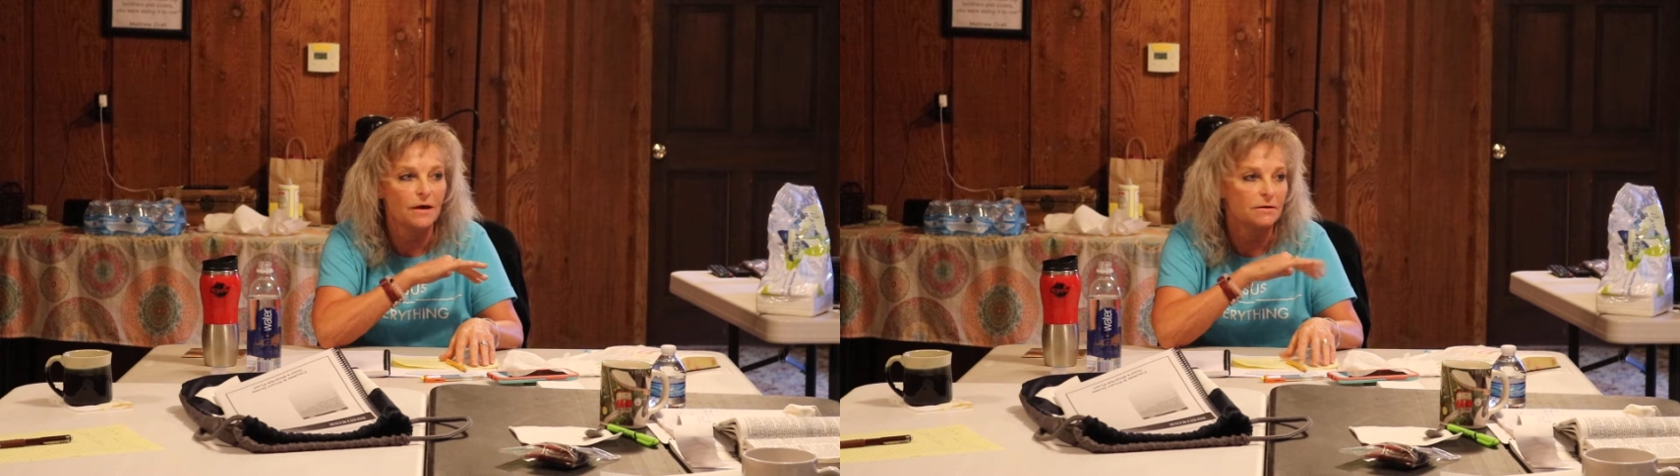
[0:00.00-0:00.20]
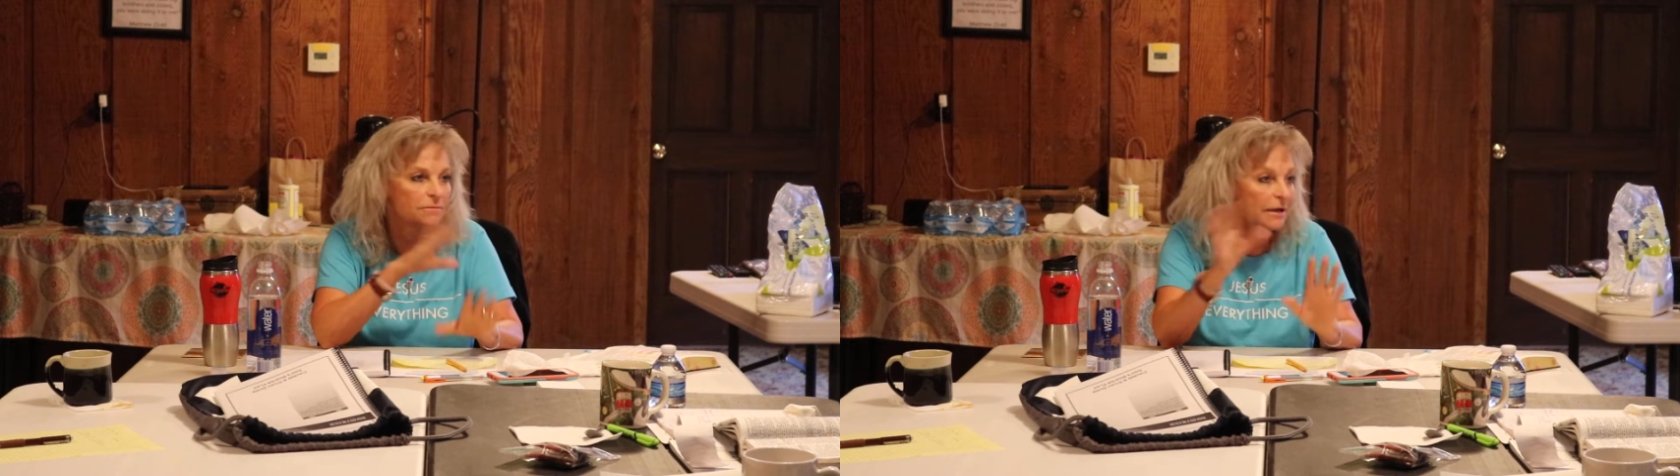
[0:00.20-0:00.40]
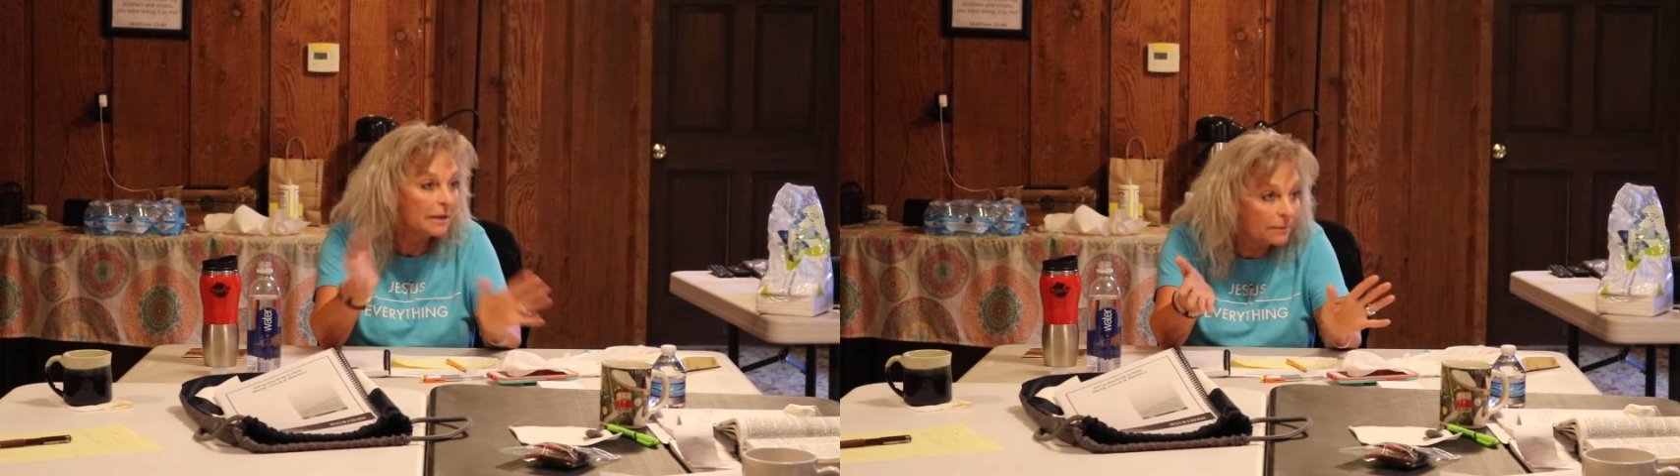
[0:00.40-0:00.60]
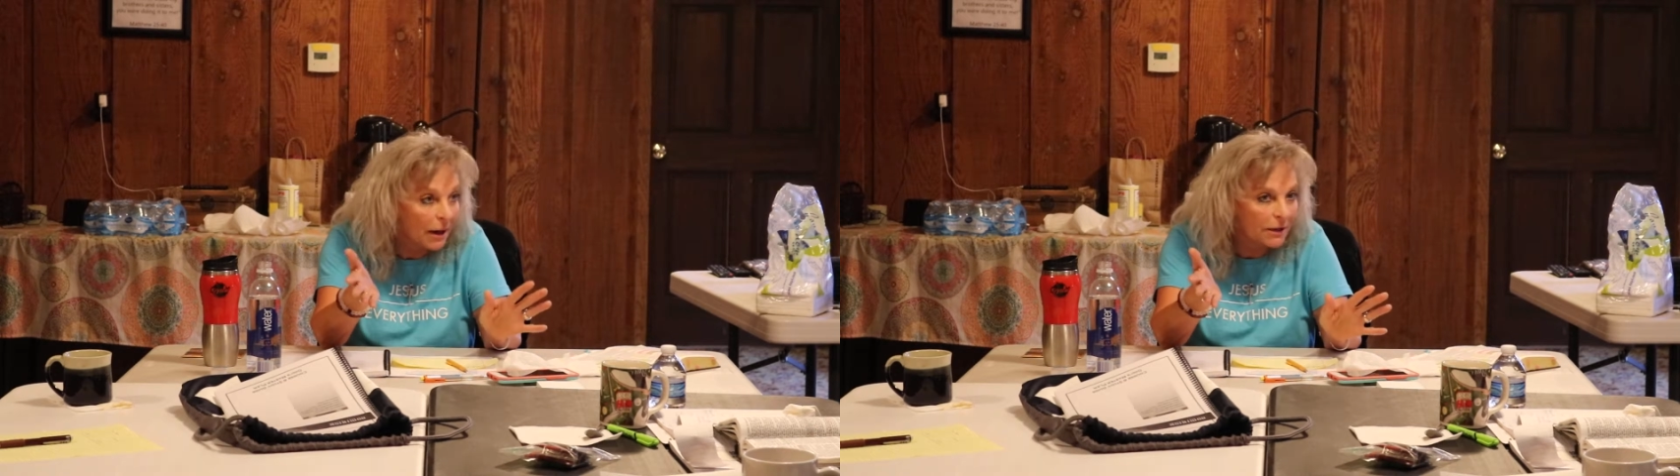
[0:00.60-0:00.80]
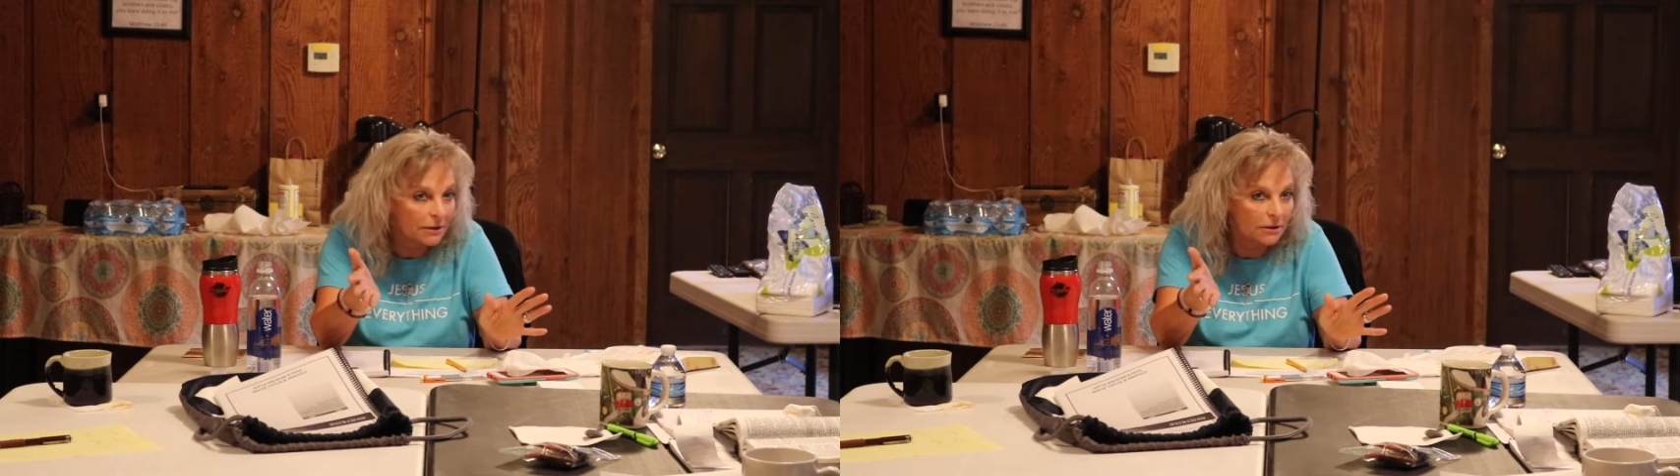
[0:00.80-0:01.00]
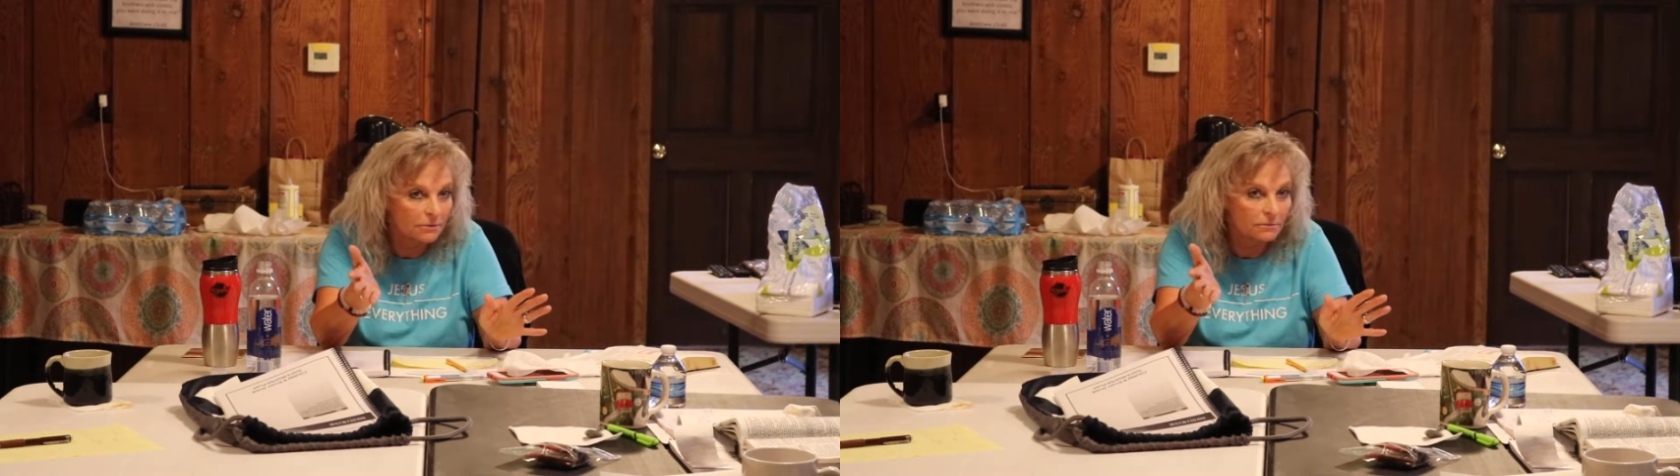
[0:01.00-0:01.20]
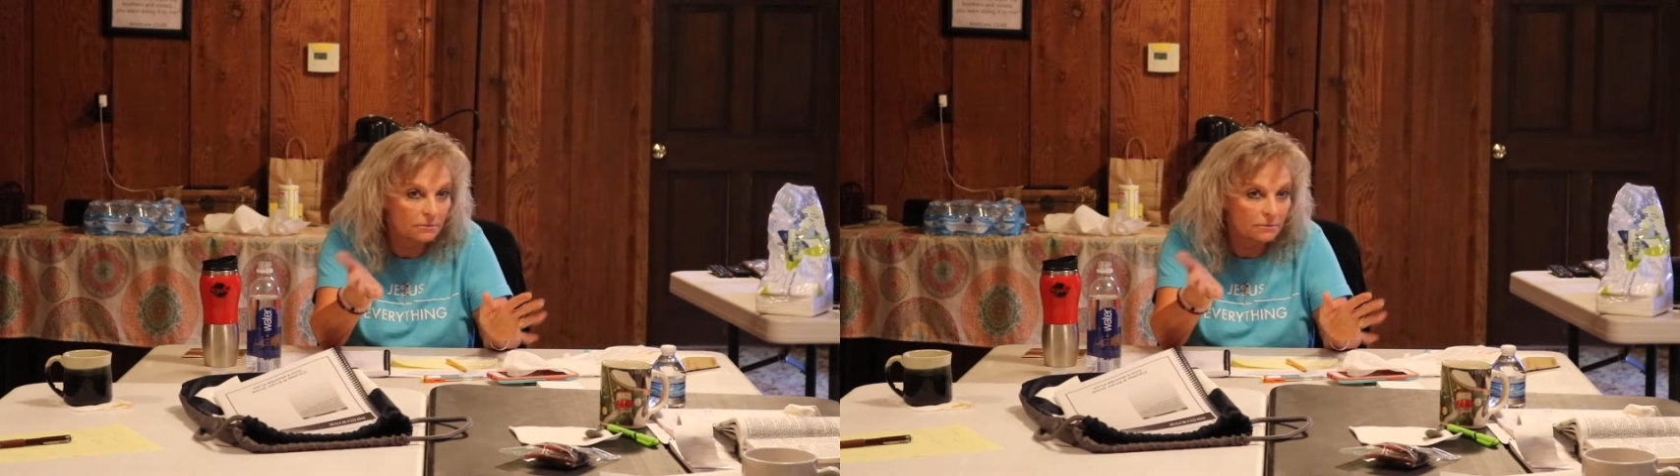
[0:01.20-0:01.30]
that anybody could...